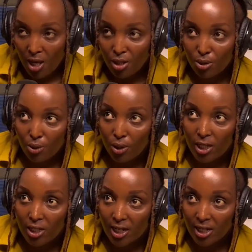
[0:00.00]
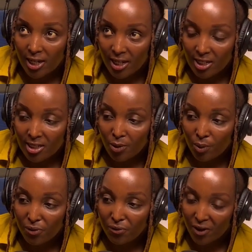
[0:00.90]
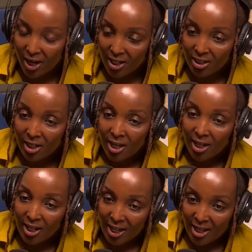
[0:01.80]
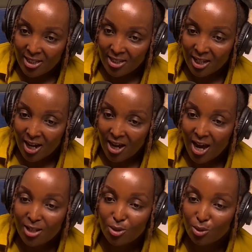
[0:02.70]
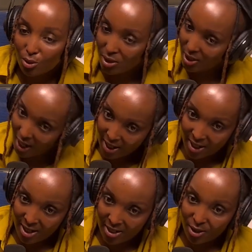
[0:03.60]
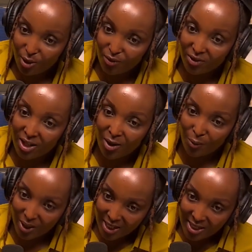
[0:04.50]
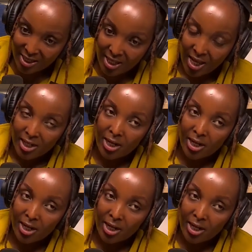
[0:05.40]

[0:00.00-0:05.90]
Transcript: So in a case that we find clients that are so tired of their waste,